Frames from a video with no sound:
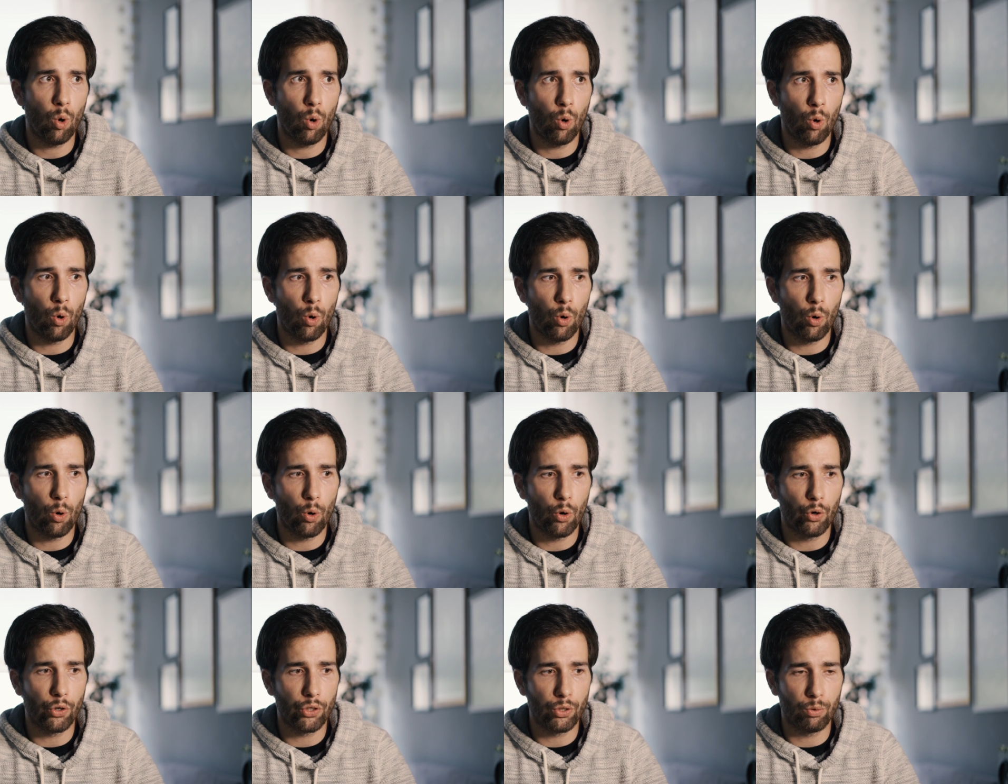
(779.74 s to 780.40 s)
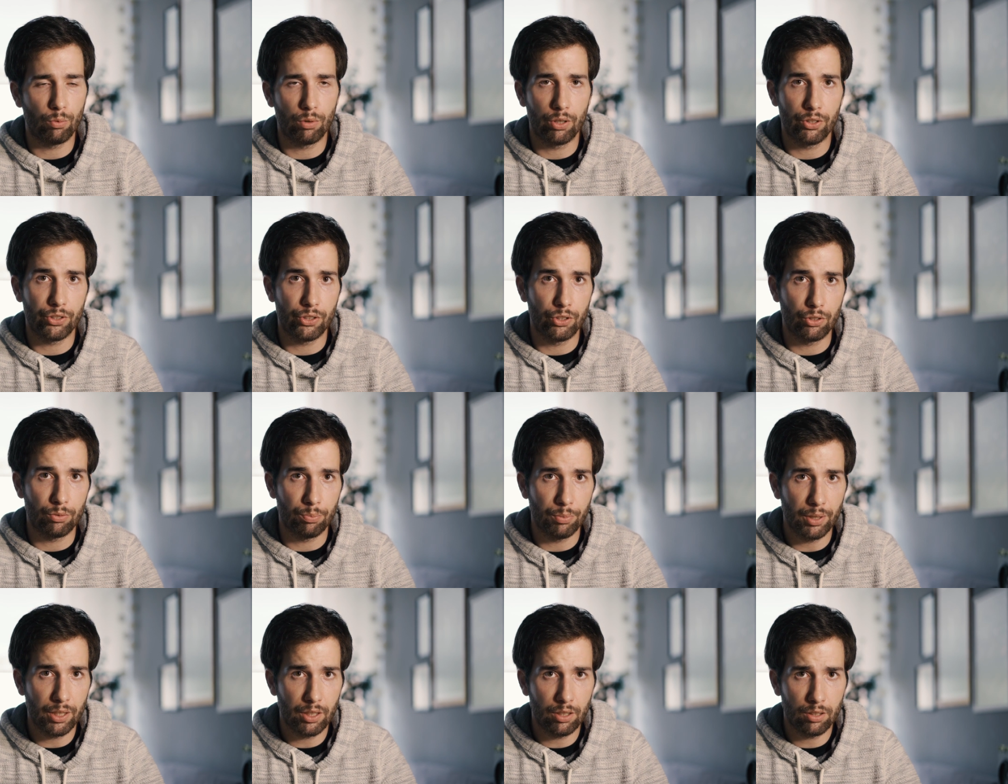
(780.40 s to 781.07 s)
or you want to
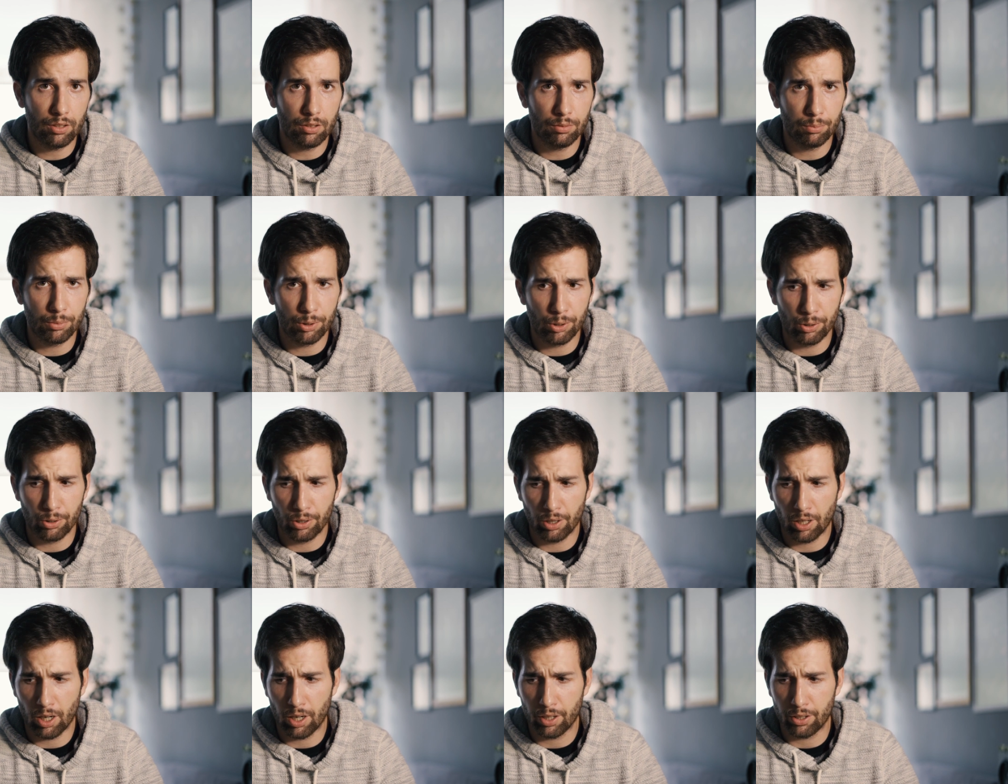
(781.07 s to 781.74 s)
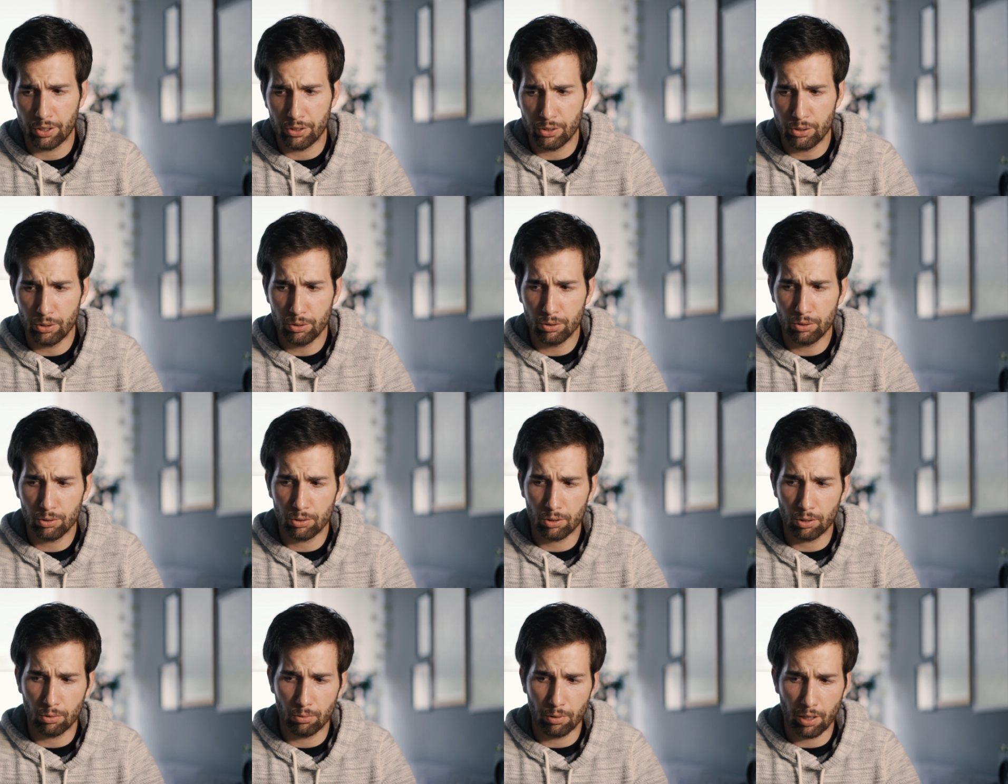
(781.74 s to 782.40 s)
use Medium or Hacker
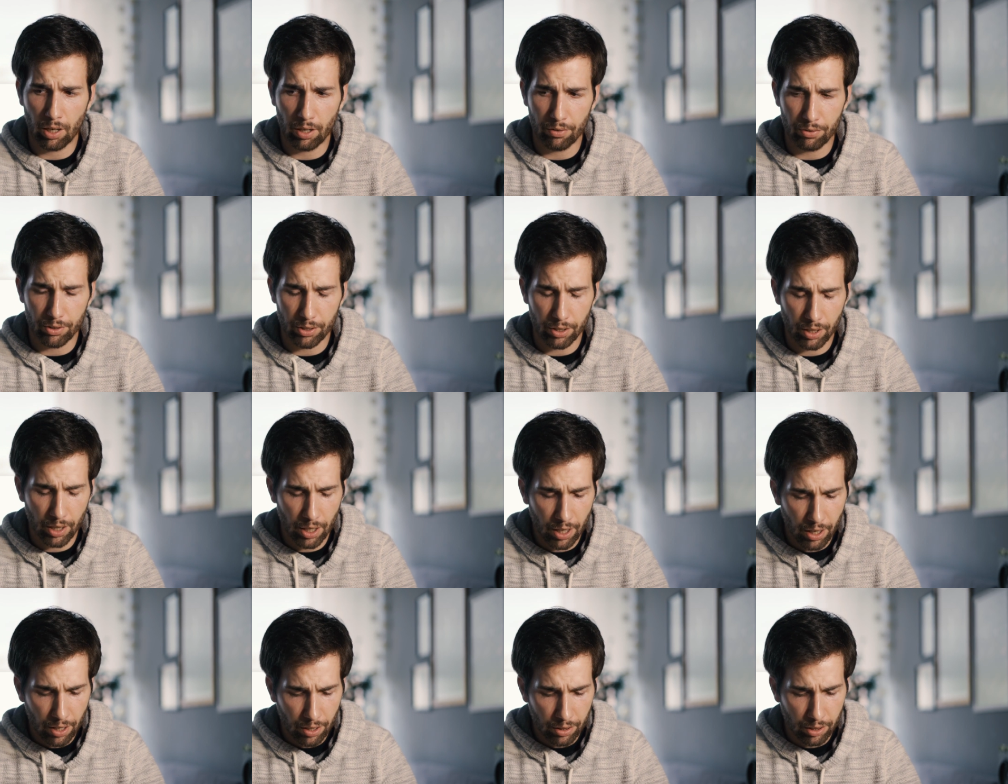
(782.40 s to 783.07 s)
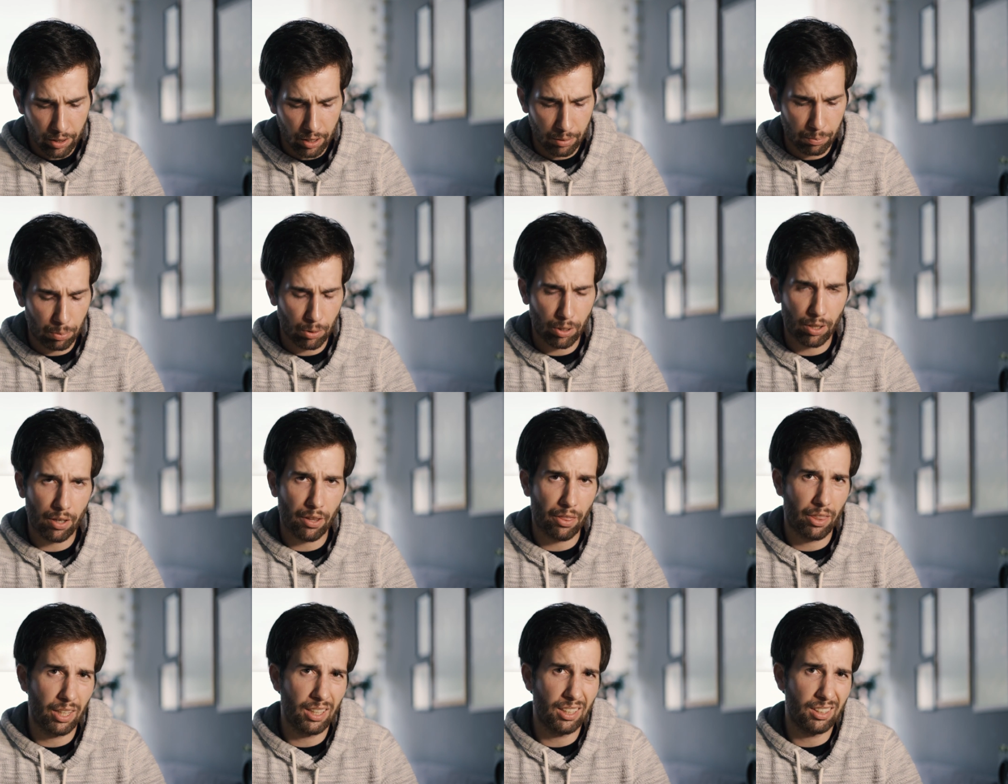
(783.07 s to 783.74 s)
News or whatever. The
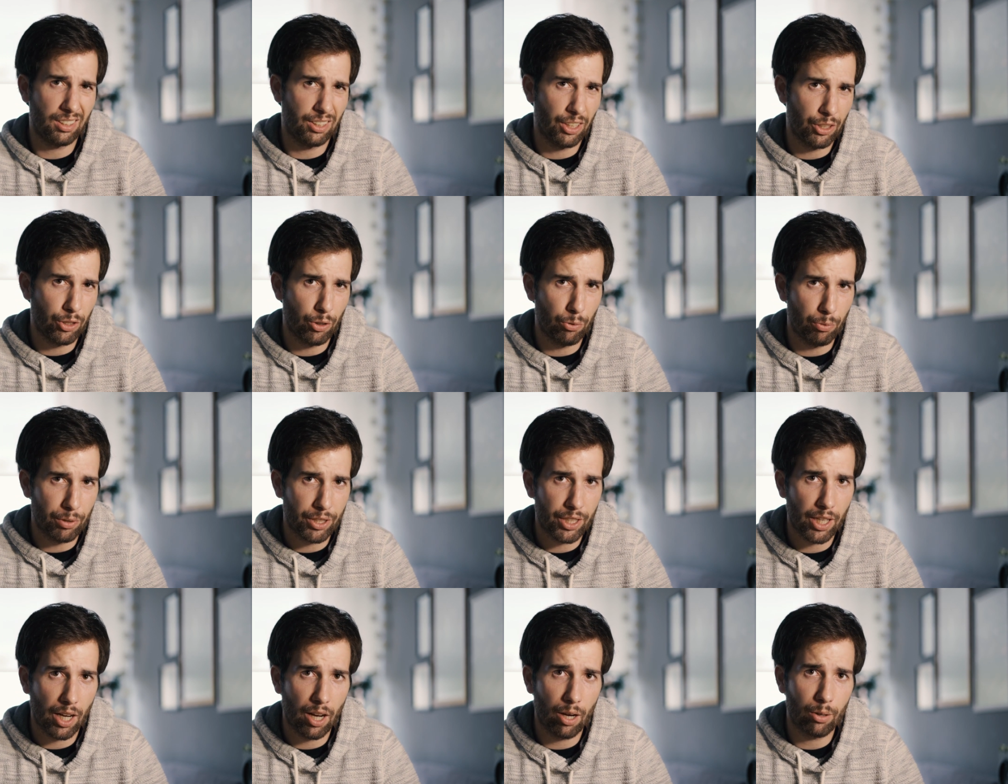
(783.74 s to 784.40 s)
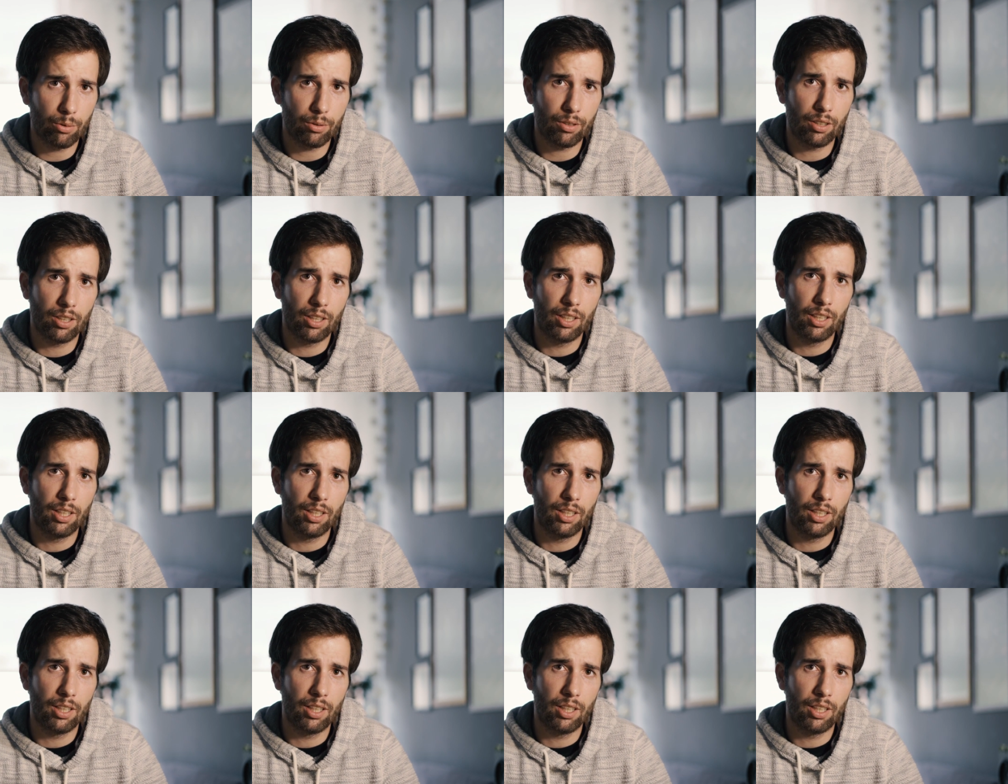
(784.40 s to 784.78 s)
important thing is that you reach out,